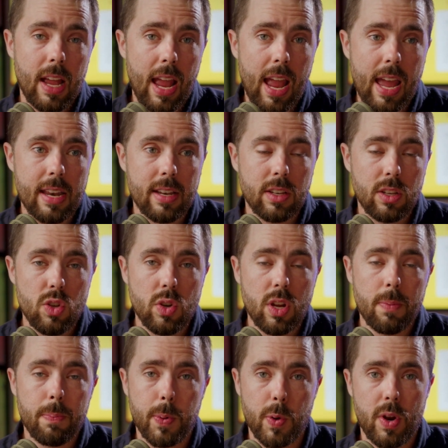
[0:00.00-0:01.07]
and you
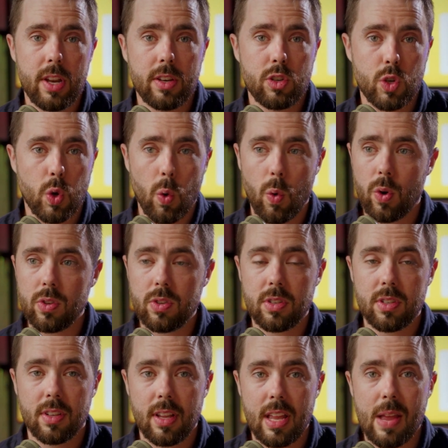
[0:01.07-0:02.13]
can put it
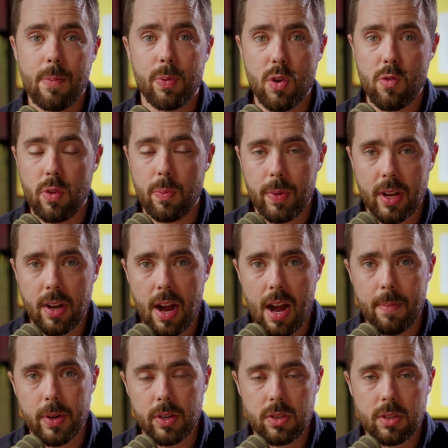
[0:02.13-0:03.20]
towards improving
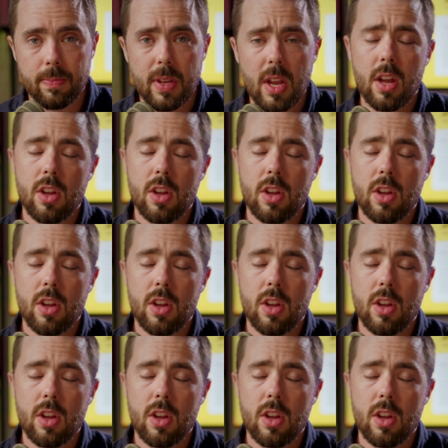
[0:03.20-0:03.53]
BigCommerce.